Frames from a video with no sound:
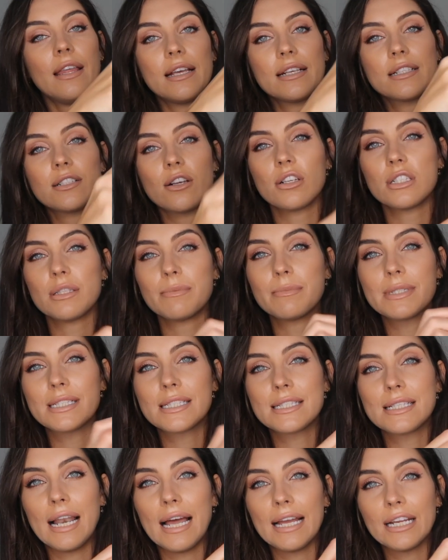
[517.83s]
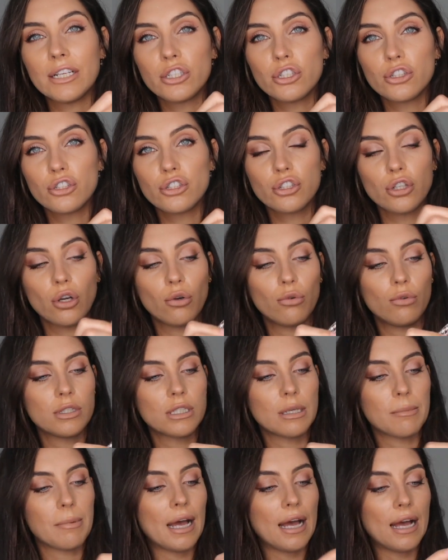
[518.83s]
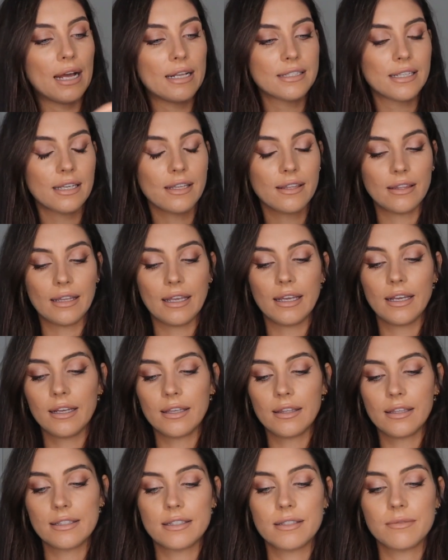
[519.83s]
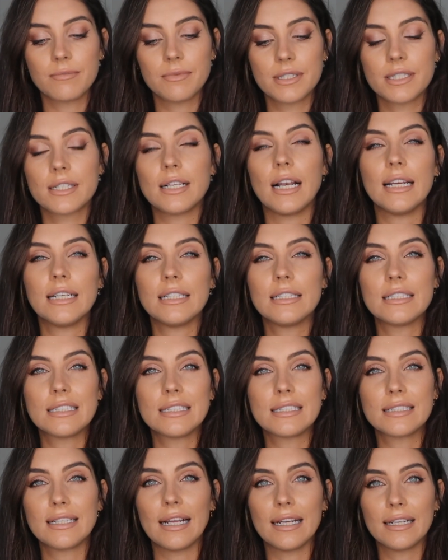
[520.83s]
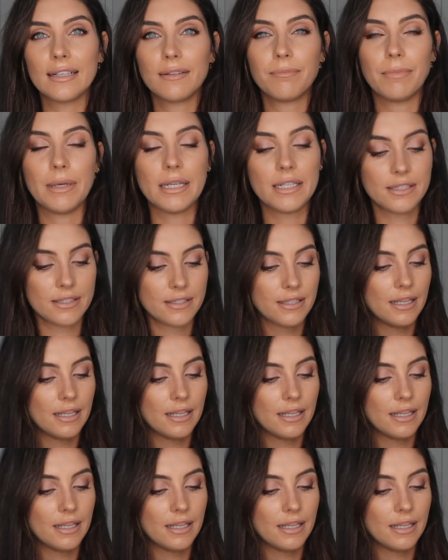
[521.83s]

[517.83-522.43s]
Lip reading: It's got some slight shoulder pads, I think. There's some slight bits